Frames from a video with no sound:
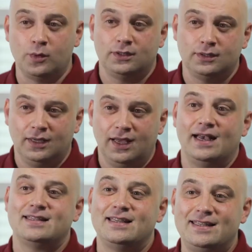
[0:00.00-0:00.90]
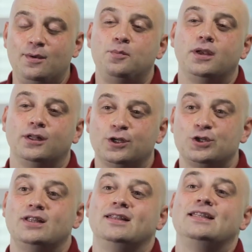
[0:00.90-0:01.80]
The most difficult
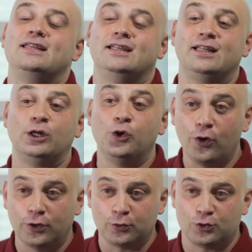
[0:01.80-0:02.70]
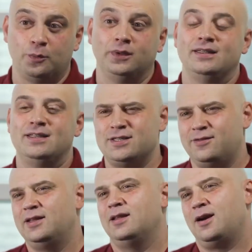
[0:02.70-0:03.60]
thing was to find a way to
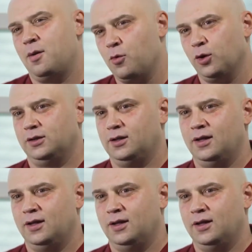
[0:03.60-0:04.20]
make it work,